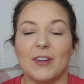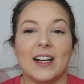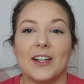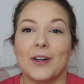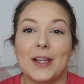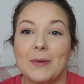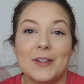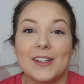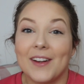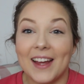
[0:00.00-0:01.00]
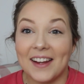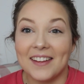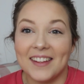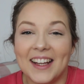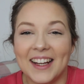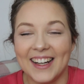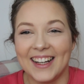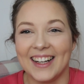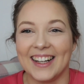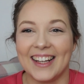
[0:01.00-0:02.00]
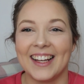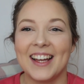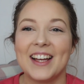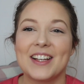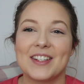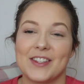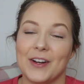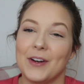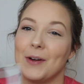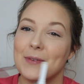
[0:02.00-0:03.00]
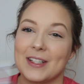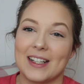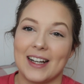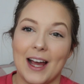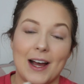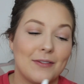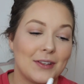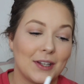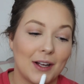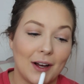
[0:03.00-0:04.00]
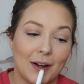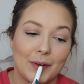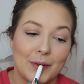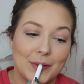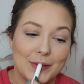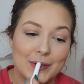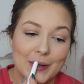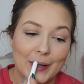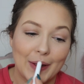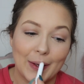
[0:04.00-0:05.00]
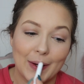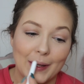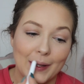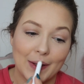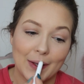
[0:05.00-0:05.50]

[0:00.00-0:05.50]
really not in the mood to go get it. So I'm just going to have the colour on today.